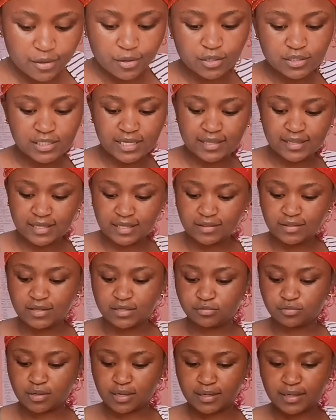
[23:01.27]
got. And then
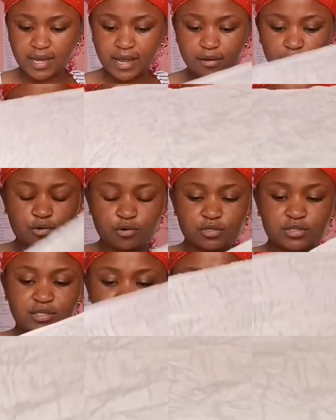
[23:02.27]
this one, I also got
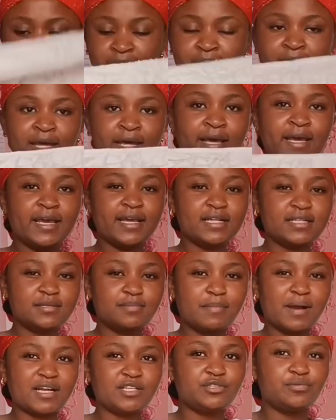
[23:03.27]
this one. It's
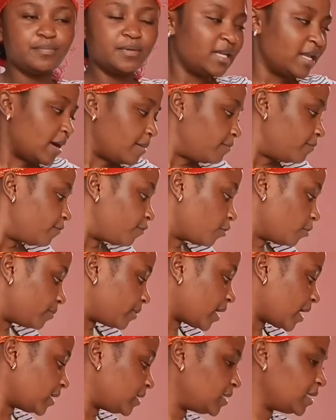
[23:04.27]
much medium from
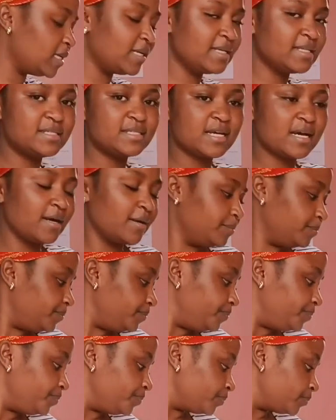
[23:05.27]
that. It's
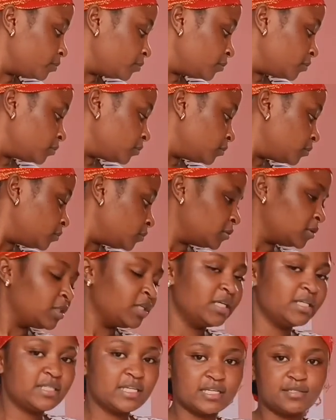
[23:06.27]
um
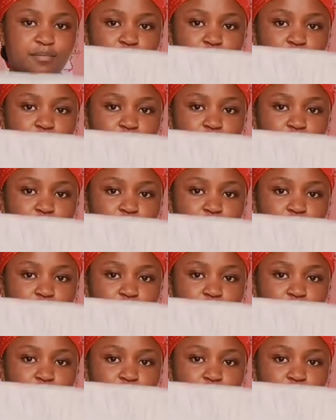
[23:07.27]
it's a